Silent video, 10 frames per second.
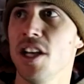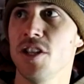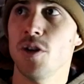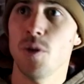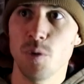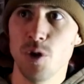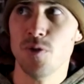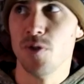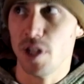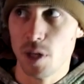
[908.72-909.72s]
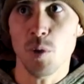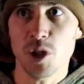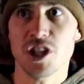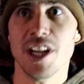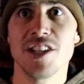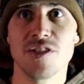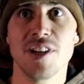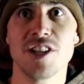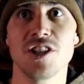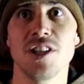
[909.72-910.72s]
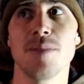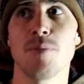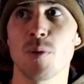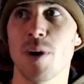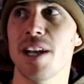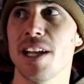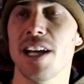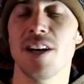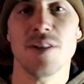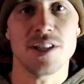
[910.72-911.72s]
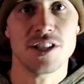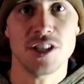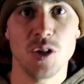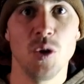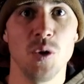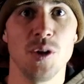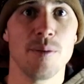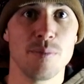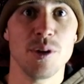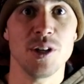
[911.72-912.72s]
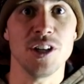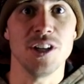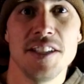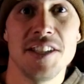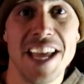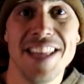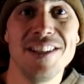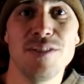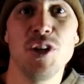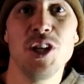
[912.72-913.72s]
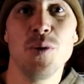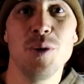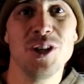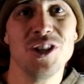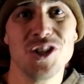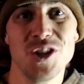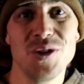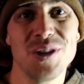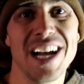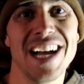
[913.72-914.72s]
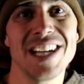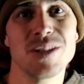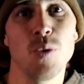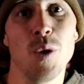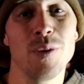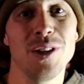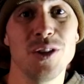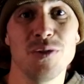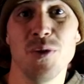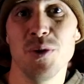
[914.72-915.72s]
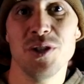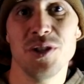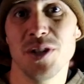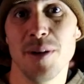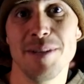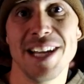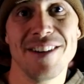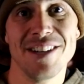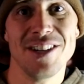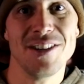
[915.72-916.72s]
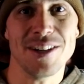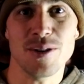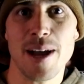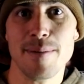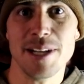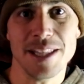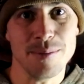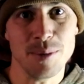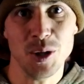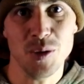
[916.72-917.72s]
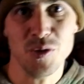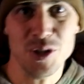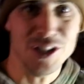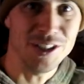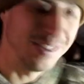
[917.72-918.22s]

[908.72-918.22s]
So the roof, it will change eventually, but right now it's still holding up pretty good. To end this video, we're going to show you guys what we look forward to coming down here and grabbing in the middle of winter.